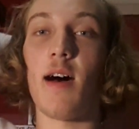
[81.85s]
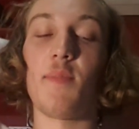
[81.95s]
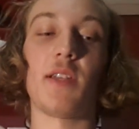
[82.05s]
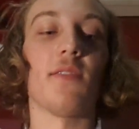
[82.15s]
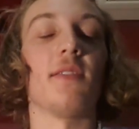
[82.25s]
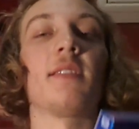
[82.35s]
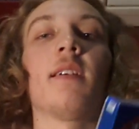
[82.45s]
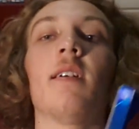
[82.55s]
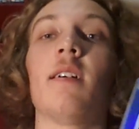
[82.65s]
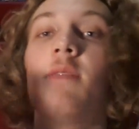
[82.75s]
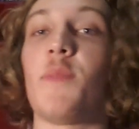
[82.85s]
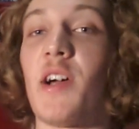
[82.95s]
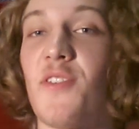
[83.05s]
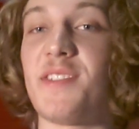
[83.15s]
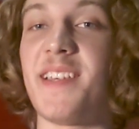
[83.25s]
because
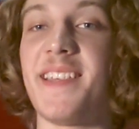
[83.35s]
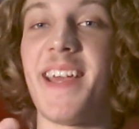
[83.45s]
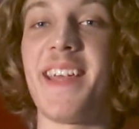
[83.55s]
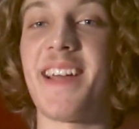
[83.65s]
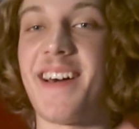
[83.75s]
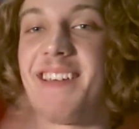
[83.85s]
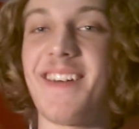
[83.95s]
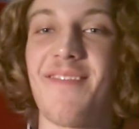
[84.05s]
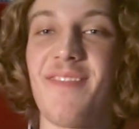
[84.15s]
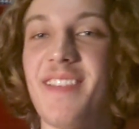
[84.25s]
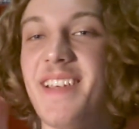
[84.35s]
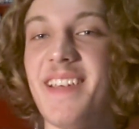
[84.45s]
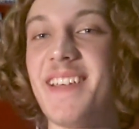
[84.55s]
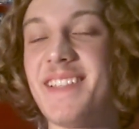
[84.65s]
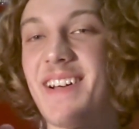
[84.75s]
my OCD kind of
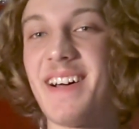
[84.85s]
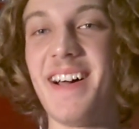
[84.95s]
really is